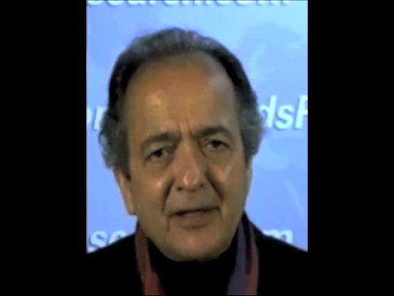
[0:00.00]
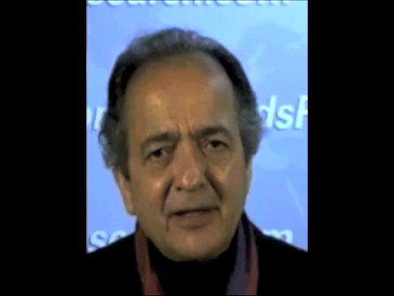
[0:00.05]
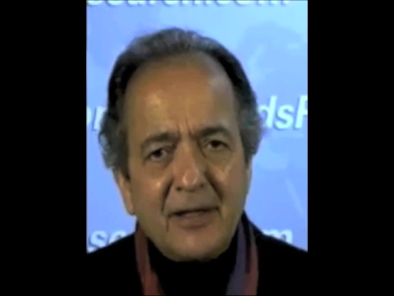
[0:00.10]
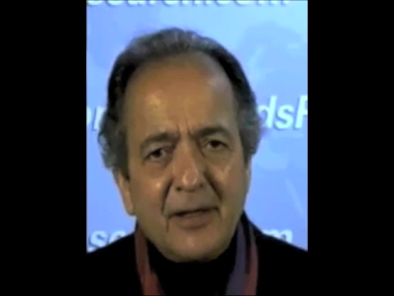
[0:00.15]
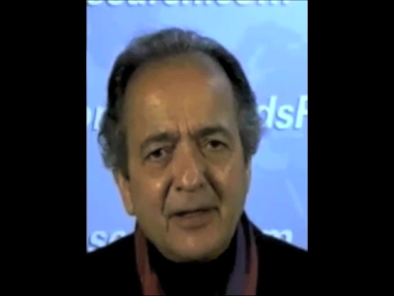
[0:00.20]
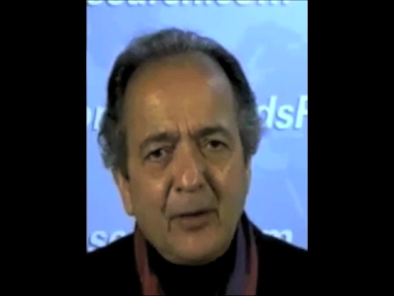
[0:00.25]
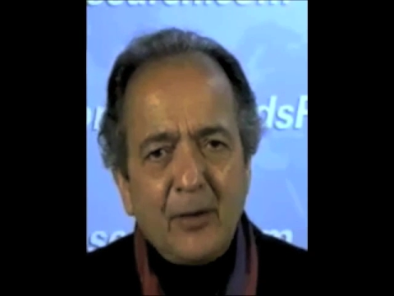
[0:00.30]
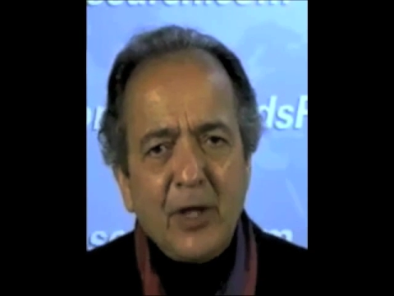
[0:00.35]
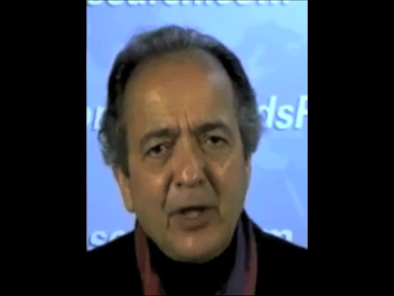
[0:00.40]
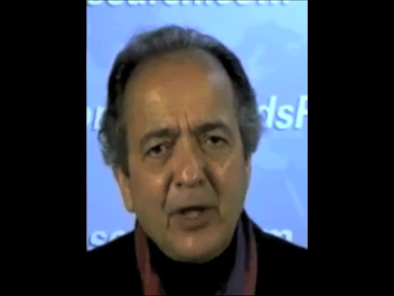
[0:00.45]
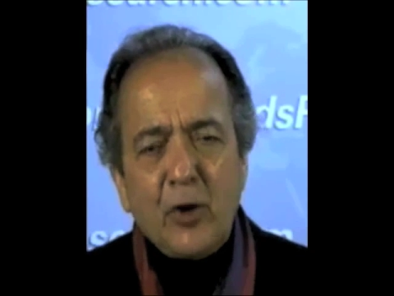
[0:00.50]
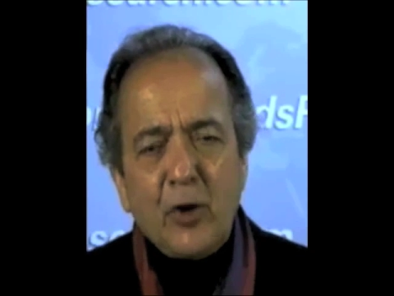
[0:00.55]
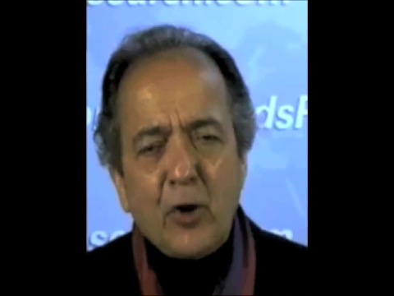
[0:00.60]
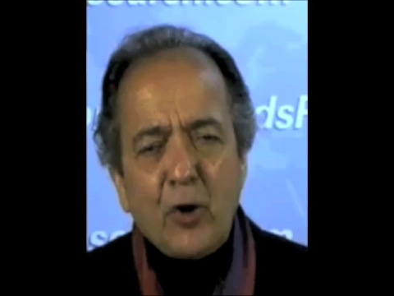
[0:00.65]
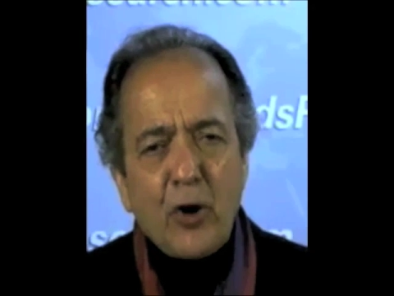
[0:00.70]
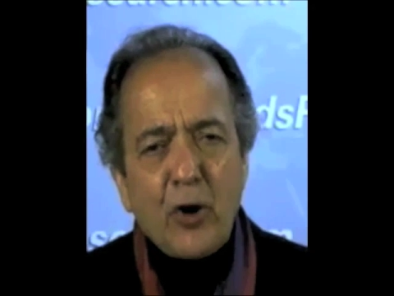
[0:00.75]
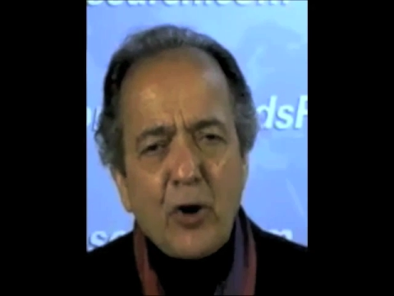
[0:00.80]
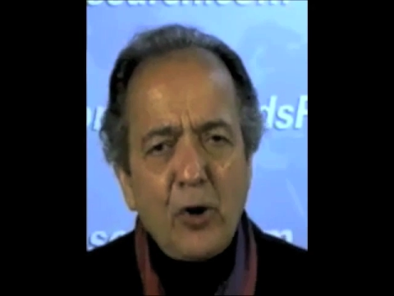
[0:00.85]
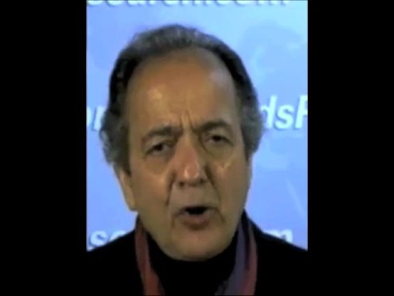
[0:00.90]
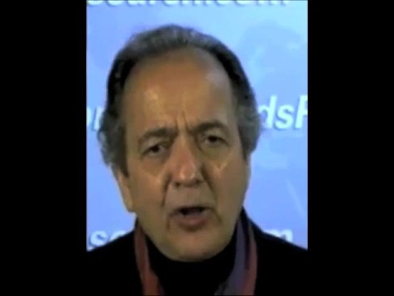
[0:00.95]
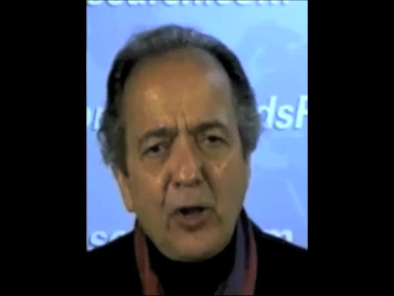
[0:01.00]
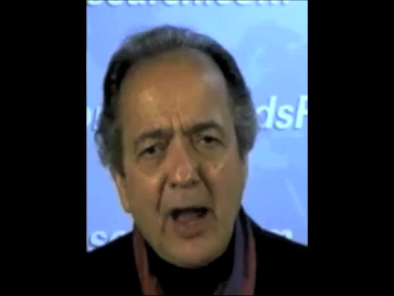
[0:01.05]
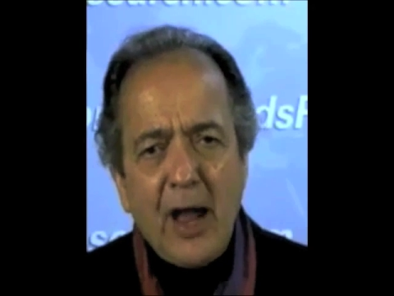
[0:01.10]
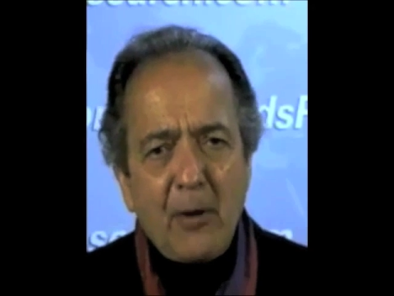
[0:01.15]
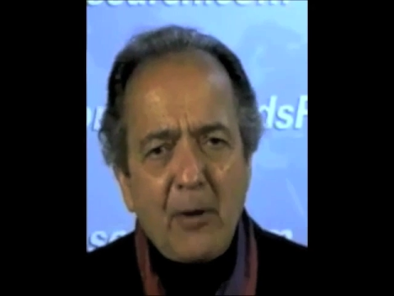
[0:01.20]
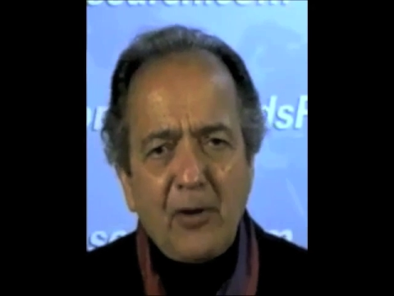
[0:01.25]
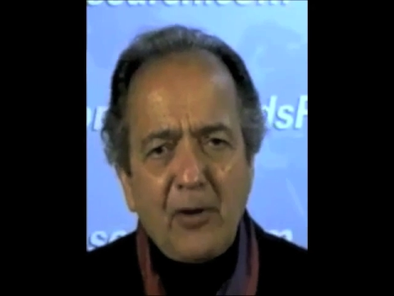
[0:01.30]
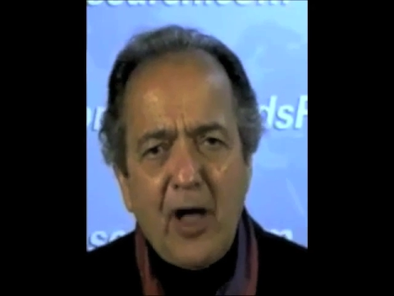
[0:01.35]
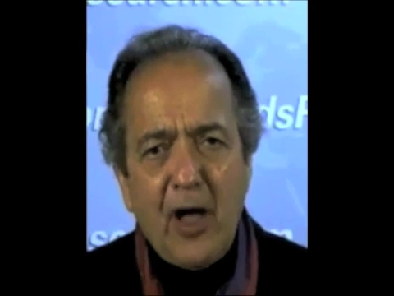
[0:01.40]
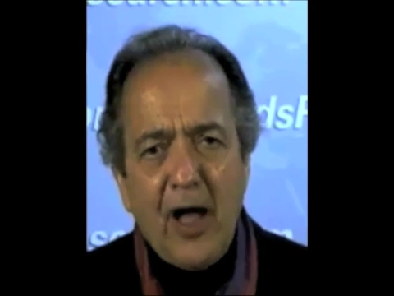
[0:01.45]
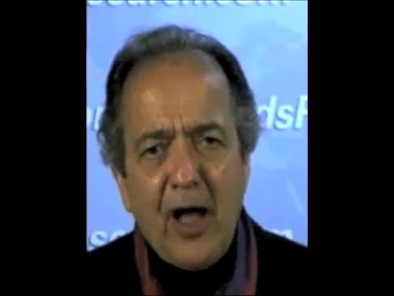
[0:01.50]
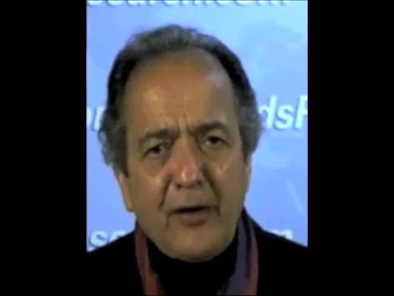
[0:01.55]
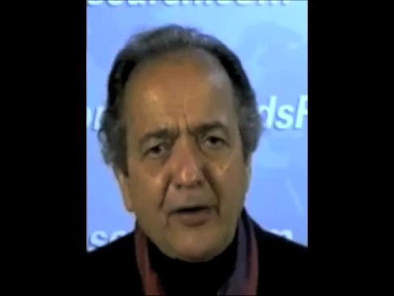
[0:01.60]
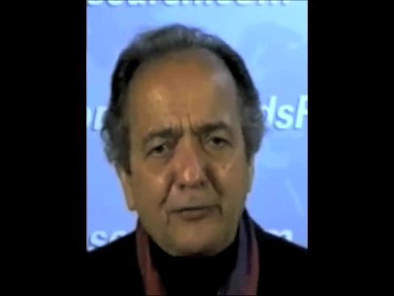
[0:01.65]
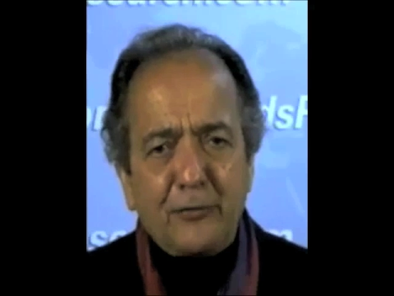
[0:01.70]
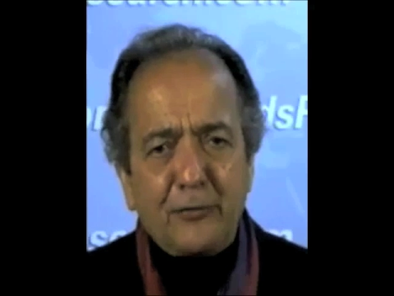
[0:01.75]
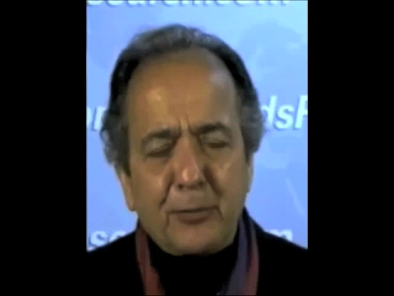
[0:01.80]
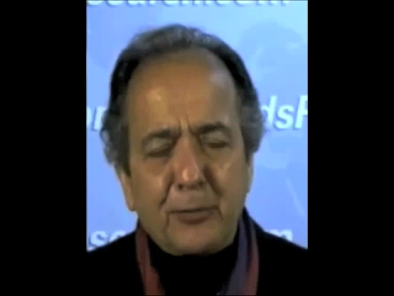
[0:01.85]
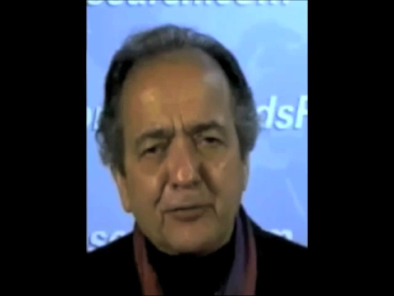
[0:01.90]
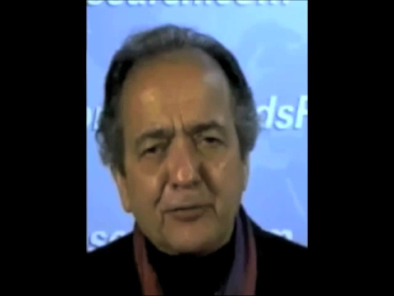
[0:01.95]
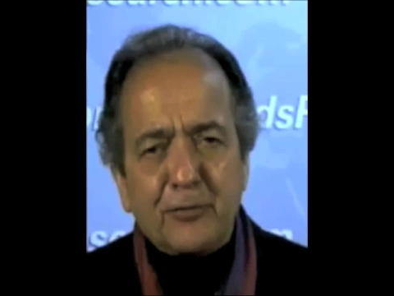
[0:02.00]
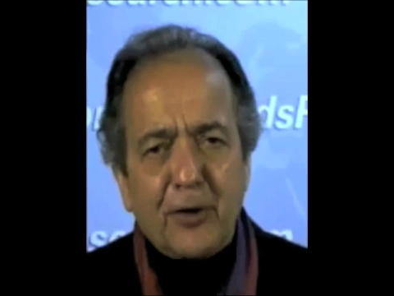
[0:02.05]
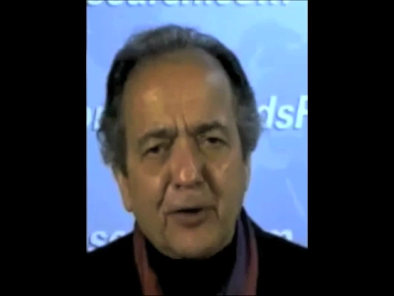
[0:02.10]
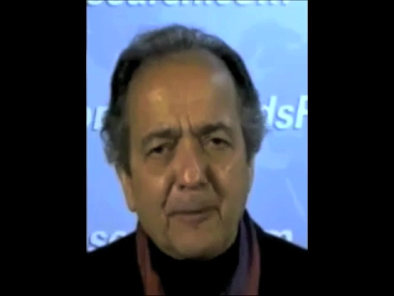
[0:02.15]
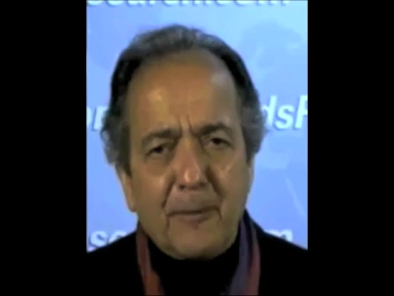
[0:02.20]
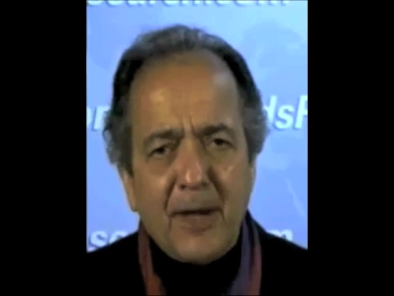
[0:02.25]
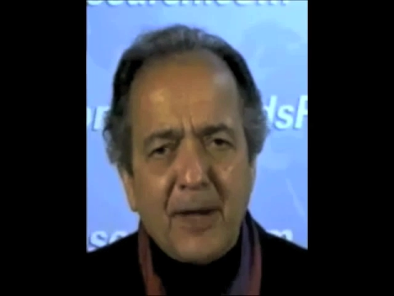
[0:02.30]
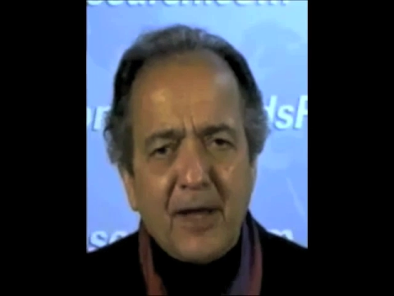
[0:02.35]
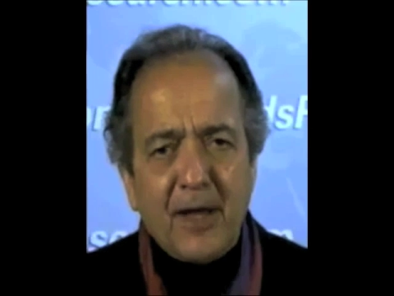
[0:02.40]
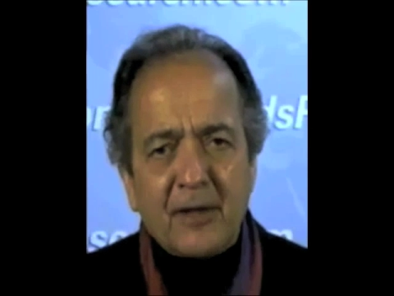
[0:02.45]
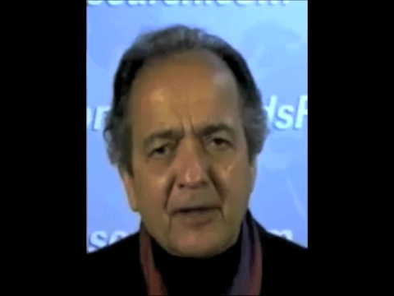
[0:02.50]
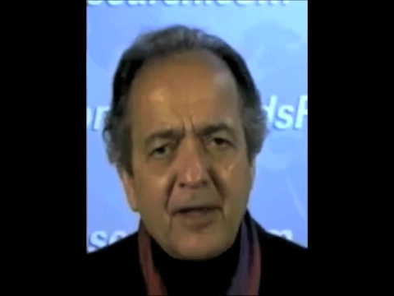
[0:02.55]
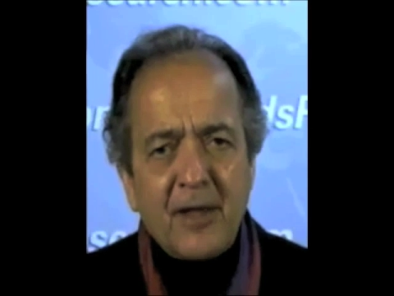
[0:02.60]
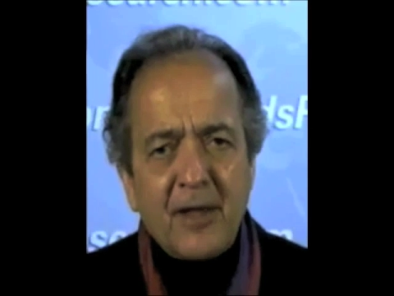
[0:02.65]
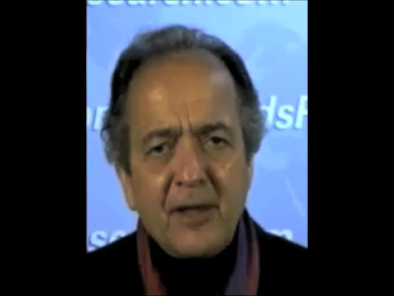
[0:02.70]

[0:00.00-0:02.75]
We learn all our lives we're taught about